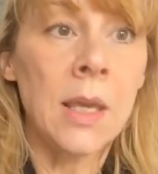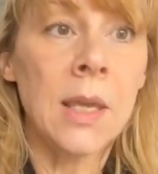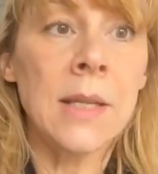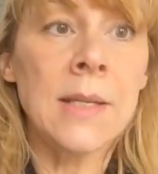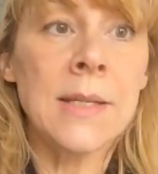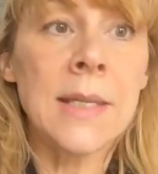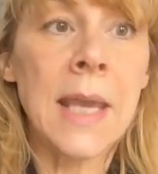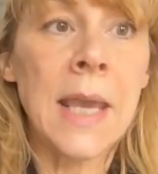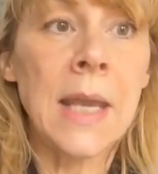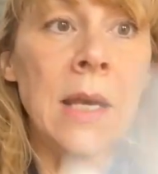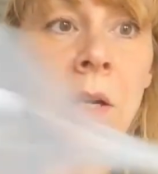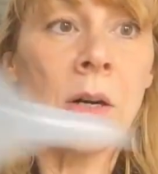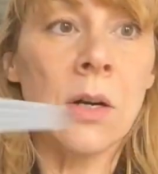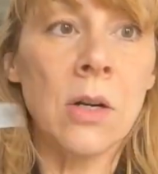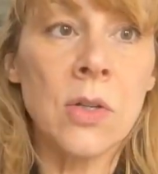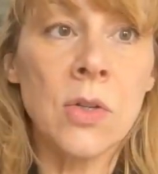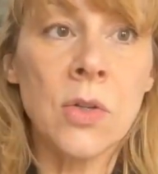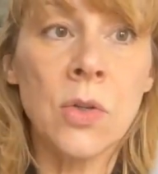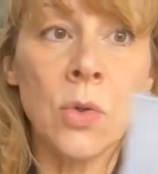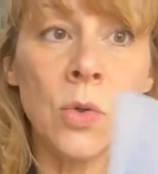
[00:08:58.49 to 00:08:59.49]

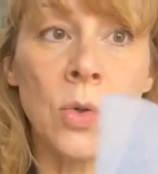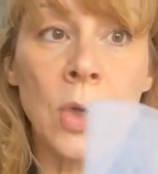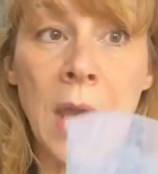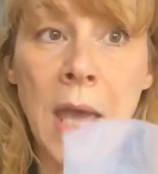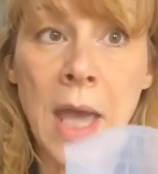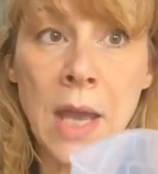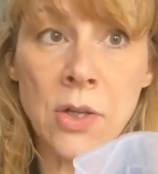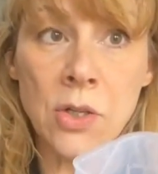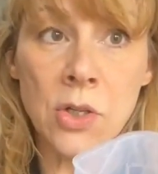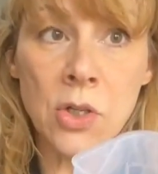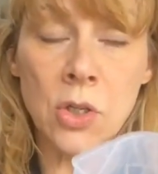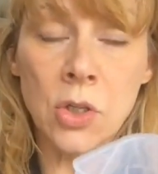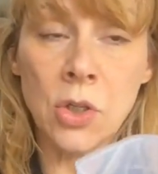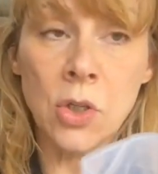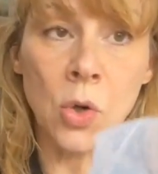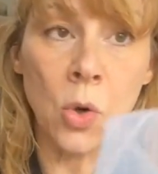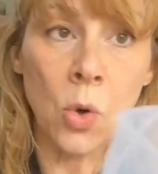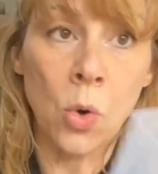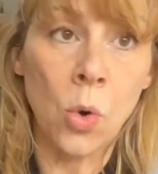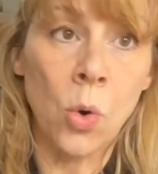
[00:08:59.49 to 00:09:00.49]
container to catch
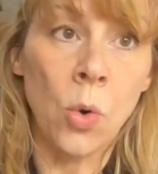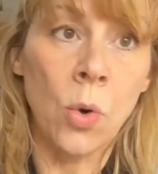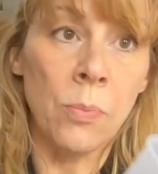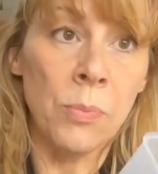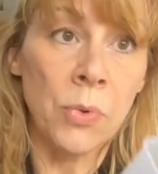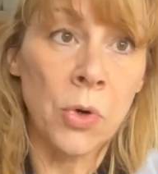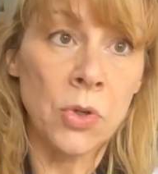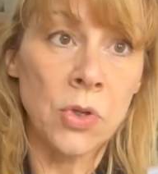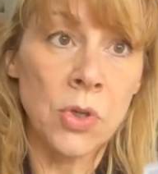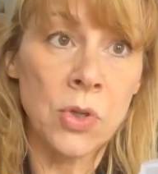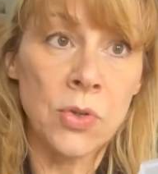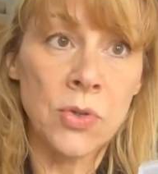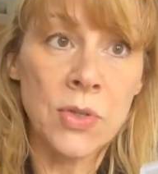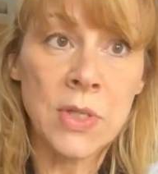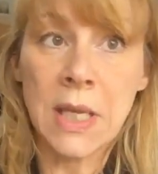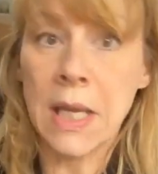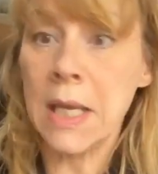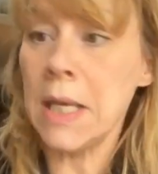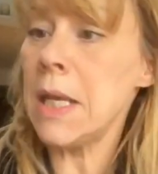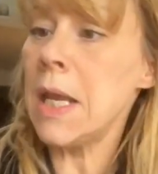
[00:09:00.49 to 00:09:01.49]
your
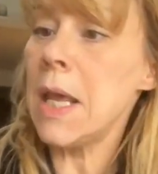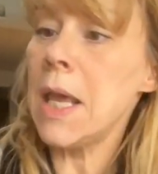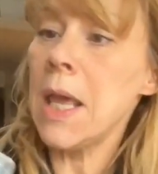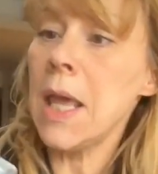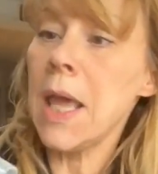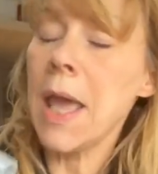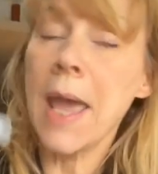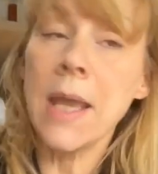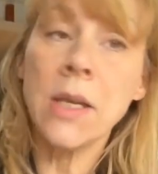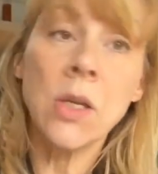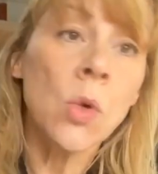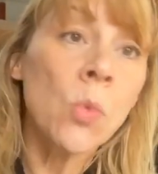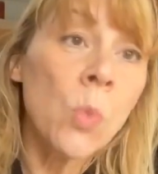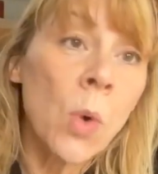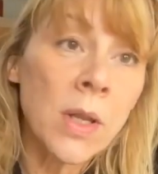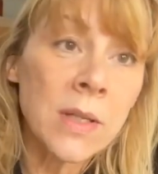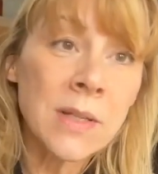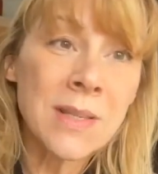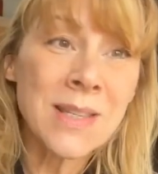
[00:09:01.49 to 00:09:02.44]
produce in, and you want